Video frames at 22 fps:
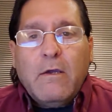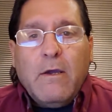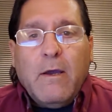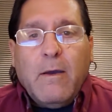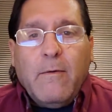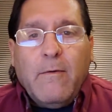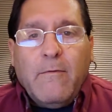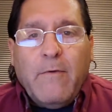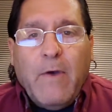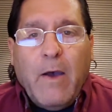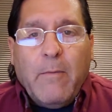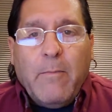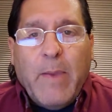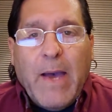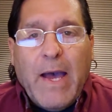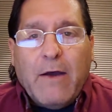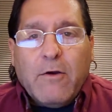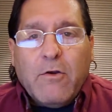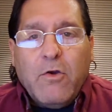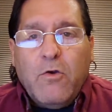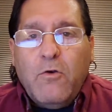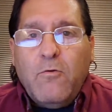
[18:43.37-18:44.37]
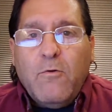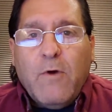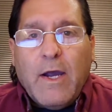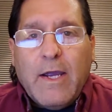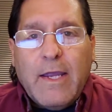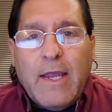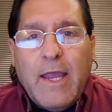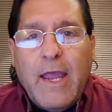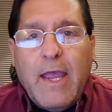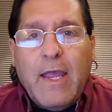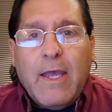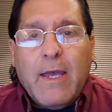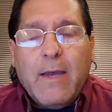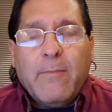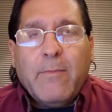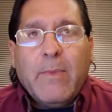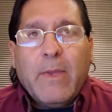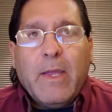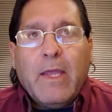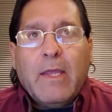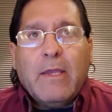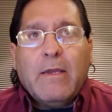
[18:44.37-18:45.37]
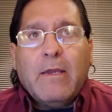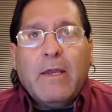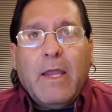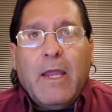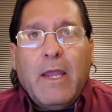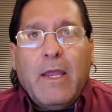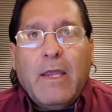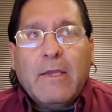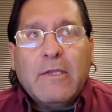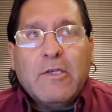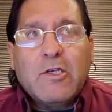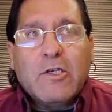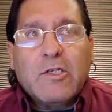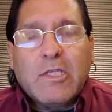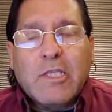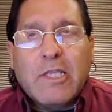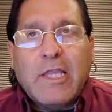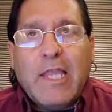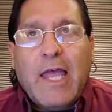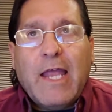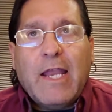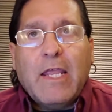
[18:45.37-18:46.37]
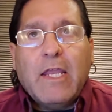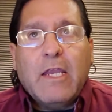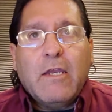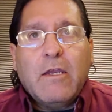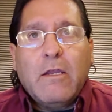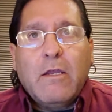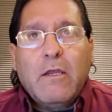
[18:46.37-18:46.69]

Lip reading: about who I am, and just let it,